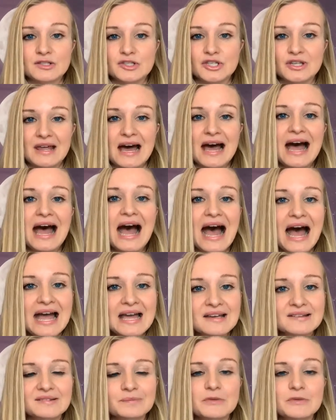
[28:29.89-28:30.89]
to the
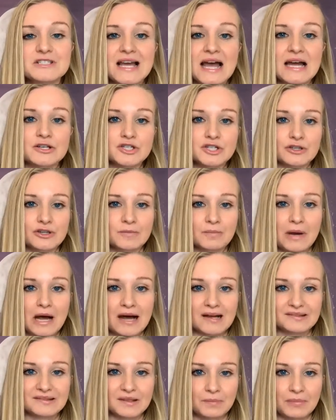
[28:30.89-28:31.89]
highest potential and
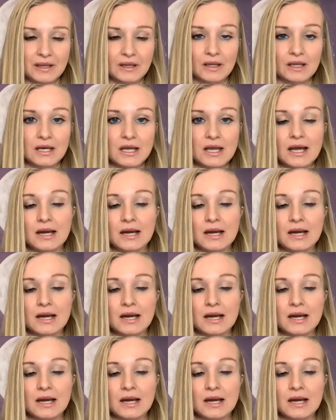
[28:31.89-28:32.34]
possibility.